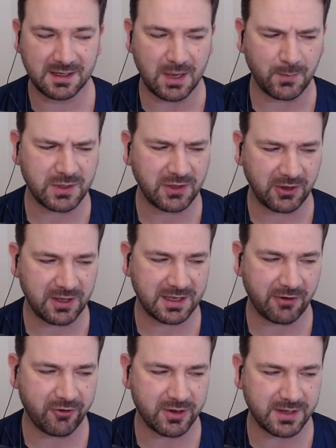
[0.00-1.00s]
And when you hear
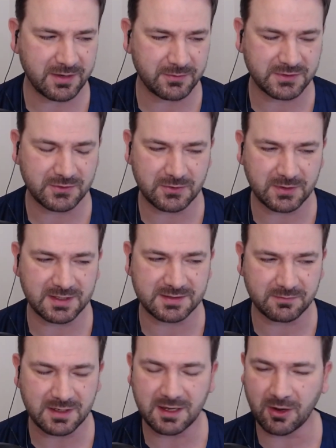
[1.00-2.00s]
Gary O'Neill talk, he's a
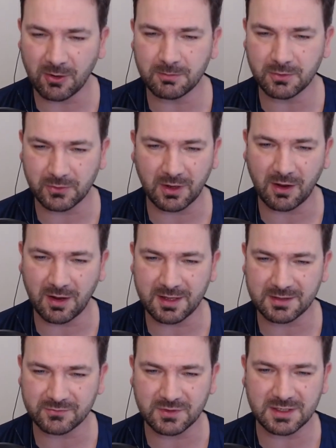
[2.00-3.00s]
really humble guy.
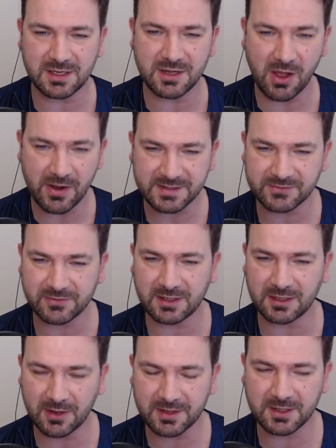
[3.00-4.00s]
He's really nice, really
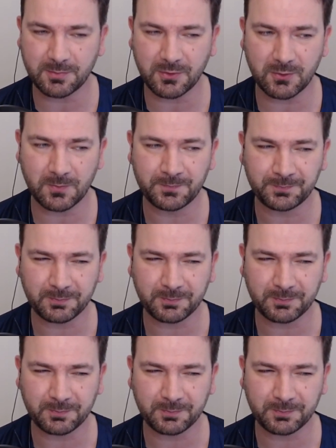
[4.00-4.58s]
likeable.